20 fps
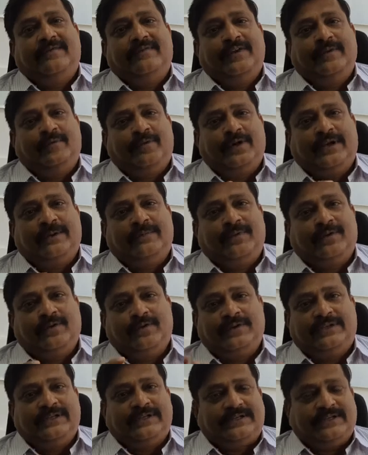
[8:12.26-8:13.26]
We put up
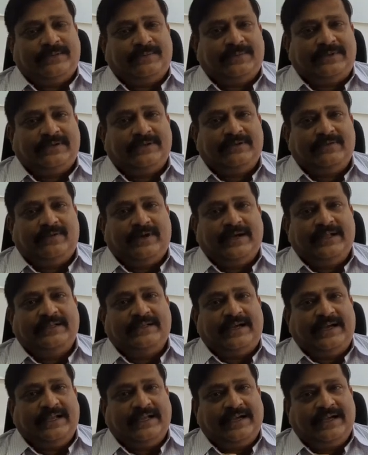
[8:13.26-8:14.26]
2 systems. One is
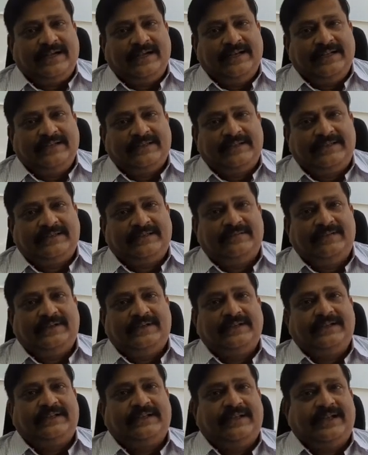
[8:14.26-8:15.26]
IRNSS,
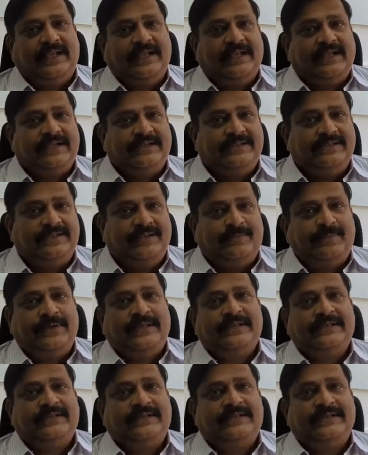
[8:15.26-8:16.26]
which is like
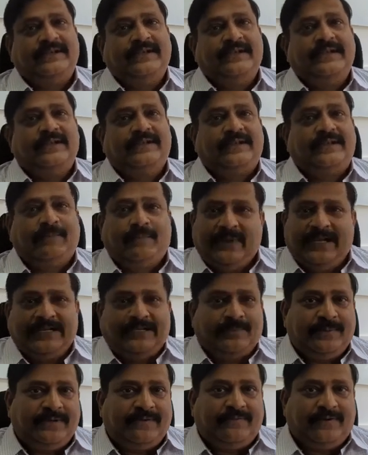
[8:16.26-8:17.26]
GPS,
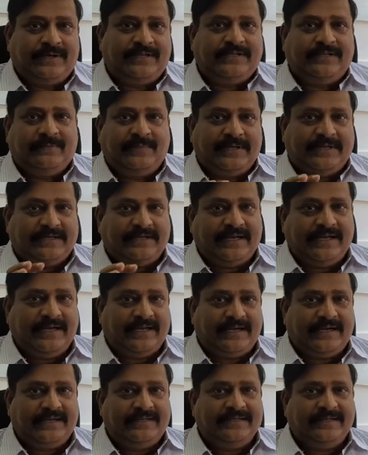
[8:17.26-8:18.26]
replacement for GPS.
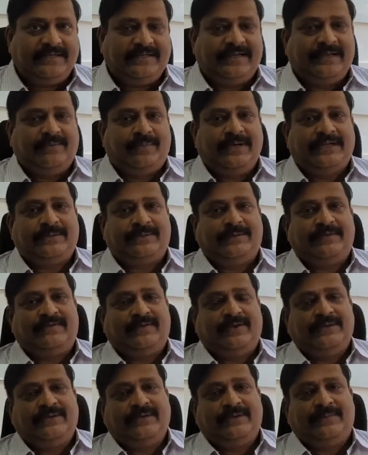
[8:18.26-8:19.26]
IRNSS replacement
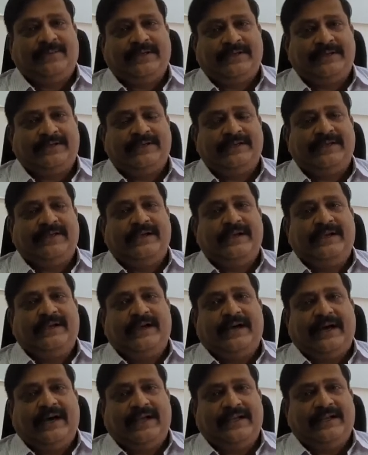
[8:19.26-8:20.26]
for GPS.
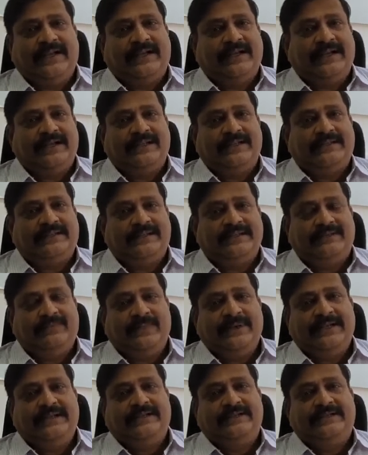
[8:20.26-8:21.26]
IRNSS
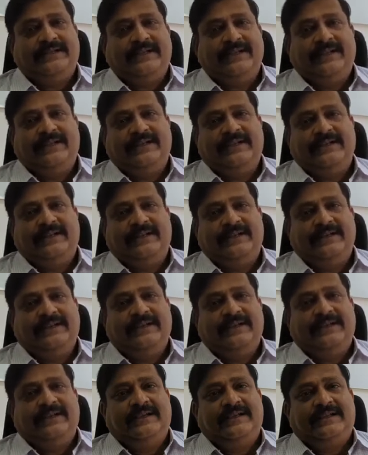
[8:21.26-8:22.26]
means Indian
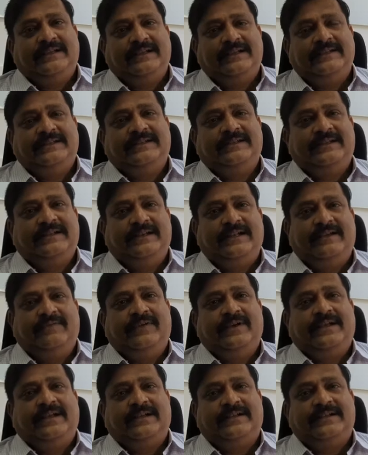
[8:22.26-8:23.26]
Regional
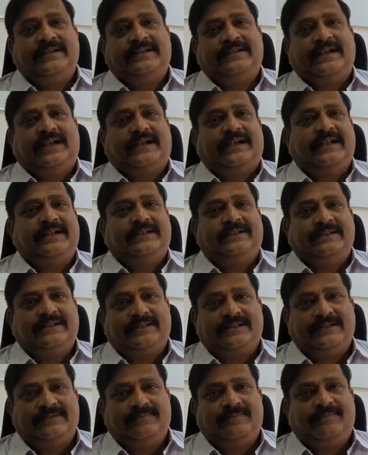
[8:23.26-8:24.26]
Navigation Satellite
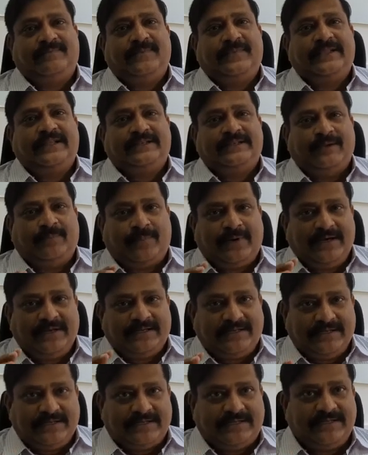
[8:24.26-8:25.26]
System, the separate
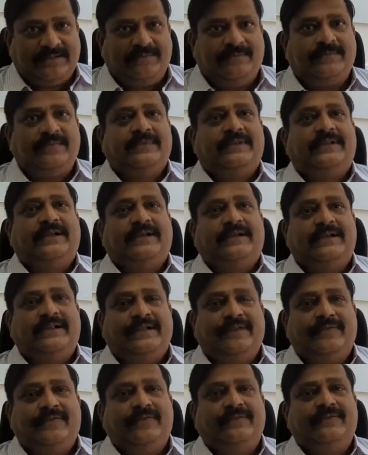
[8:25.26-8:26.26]
system that will
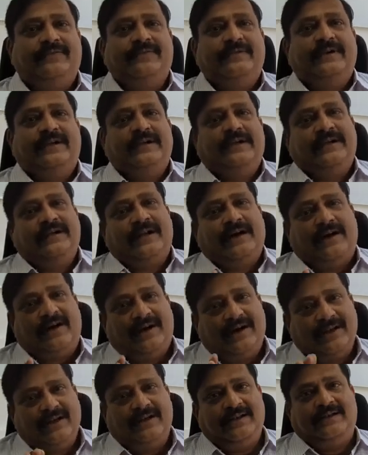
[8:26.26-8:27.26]
give you
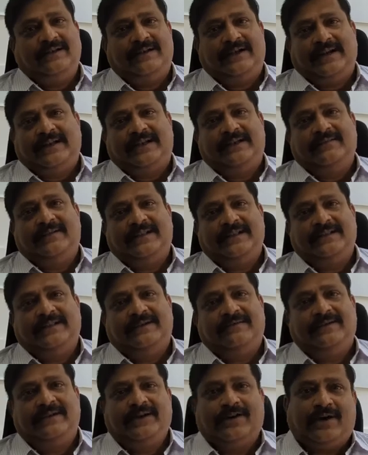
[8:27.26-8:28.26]
all activities
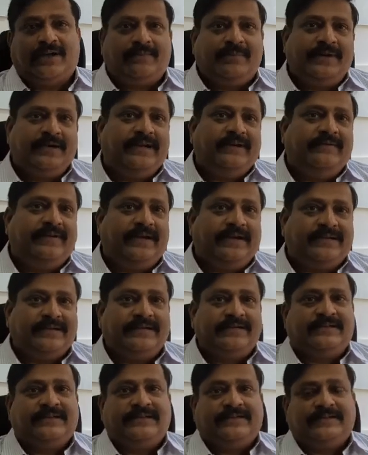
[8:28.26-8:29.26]
of a normal
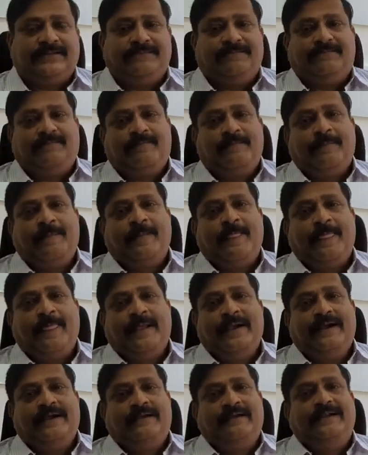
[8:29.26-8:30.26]
navigation system.
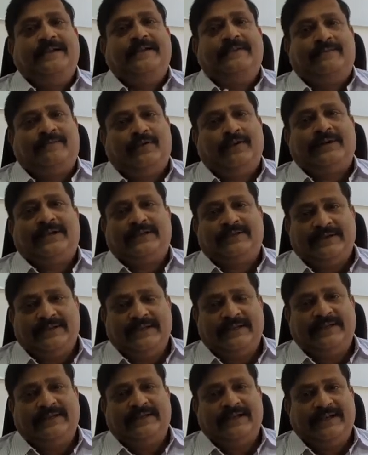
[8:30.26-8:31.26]
The focus
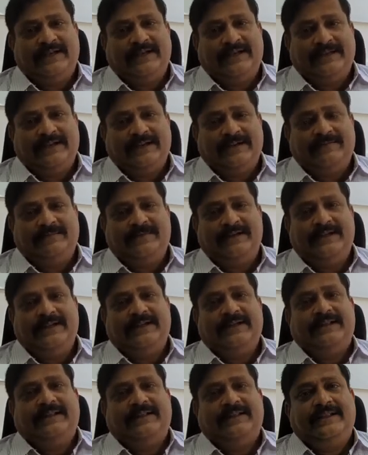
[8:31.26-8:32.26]
was initially India.
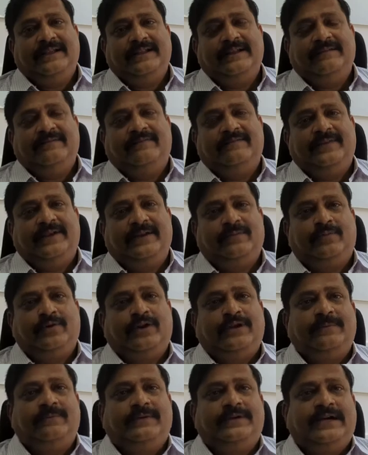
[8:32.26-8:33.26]
Then we had
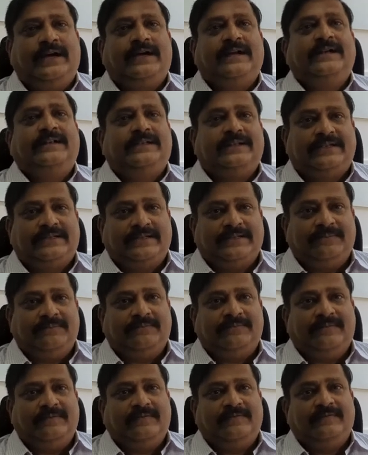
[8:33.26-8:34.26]
put up Gagan system,
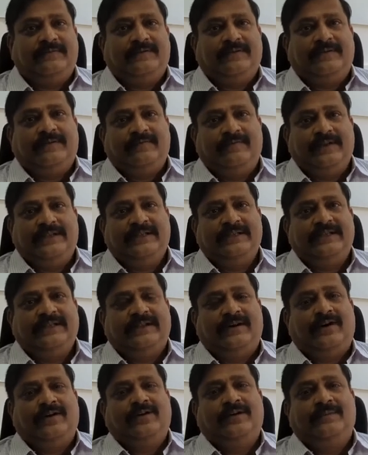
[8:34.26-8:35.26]
which is
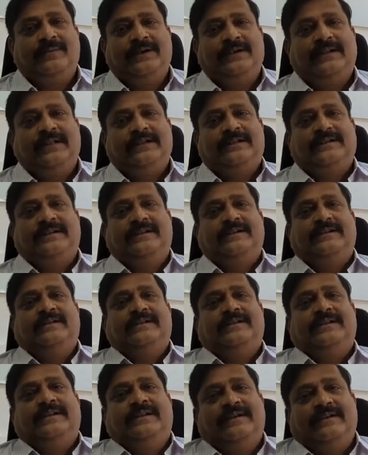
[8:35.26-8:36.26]
an
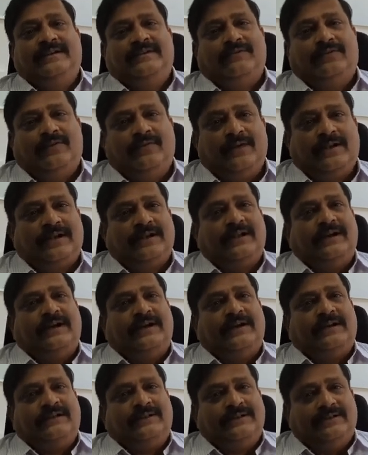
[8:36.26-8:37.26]
augmentation over
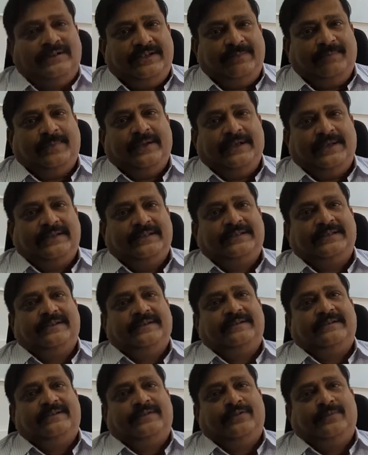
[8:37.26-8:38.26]

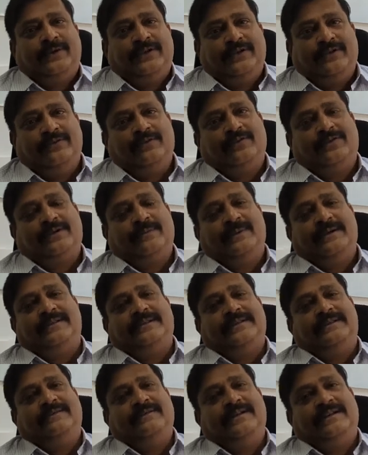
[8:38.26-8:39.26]
GPS to be used by
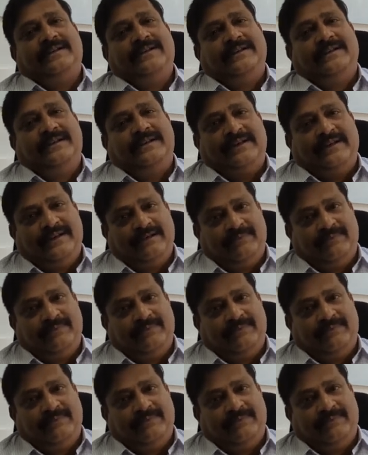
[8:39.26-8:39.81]
civil